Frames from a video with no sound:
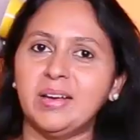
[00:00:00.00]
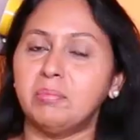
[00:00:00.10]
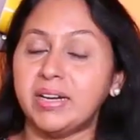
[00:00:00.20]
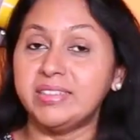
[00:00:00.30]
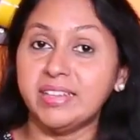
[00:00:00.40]

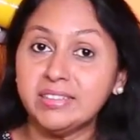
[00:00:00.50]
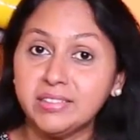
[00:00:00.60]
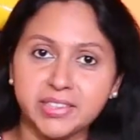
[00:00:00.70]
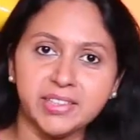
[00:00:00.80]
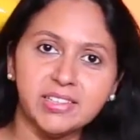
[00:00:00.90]
But then
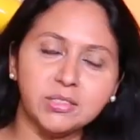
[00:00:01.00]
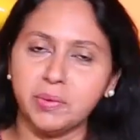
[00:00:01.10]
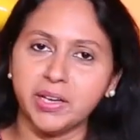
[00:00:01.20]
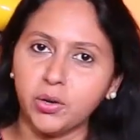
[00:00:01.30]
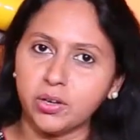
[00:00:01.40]
details
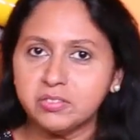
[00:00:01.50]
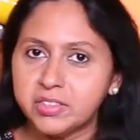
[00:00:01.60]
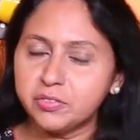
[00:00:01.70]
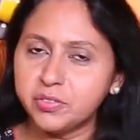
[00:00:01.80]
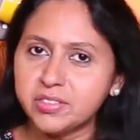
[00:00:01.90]
make a lot of
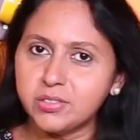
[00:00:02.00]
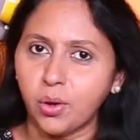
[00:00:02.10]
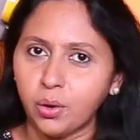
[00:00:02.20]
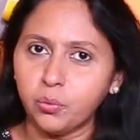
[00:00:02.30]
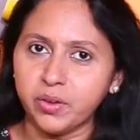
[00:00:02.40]
difference
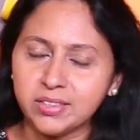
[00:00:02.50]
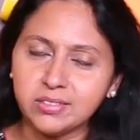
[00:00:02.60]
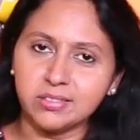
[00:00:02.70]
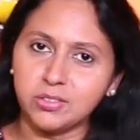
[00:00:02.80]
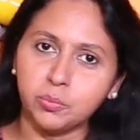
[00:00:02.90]

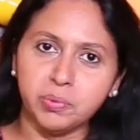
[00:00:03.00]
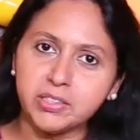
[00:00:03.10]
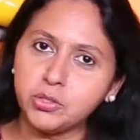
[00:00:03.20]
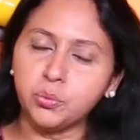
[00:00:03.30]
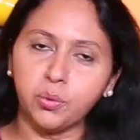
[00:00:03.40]
always, so
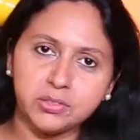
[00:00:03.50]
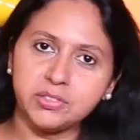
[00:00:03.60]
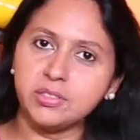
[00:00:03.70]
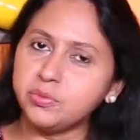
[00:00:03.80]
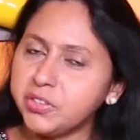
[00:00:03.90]
please do watch
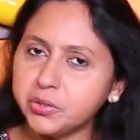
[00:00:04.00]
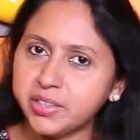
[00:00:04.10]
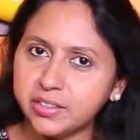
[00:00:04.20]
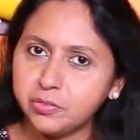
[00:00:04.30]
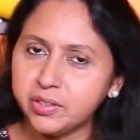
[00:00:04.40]
this video
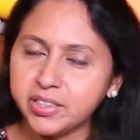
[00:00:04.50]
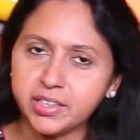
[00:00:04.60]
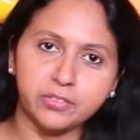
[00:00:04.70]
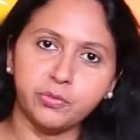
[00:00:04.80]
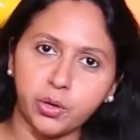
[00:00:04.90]
carefully
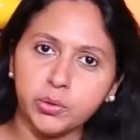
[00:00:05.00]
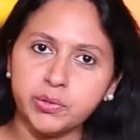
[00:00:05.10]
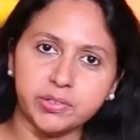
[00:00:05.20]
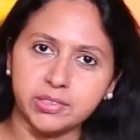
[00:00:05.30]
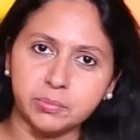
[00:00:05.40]
and follow the
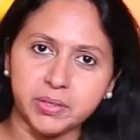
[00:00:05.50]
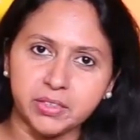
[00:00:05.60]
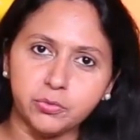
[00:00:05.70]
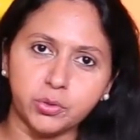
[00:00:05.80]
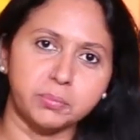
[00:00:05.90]
recipe
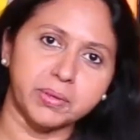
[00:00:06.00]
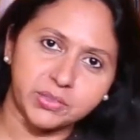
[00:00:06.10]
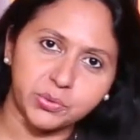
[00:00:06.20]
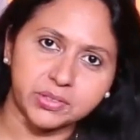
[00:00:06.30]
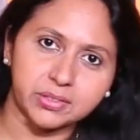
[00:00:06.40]
for the
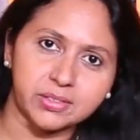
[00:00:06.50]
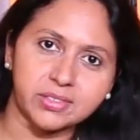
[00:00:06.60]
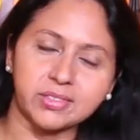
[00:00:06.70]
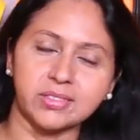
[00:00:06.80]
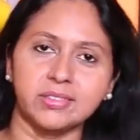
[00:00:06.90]
best
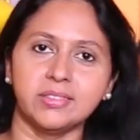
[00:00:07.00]
results.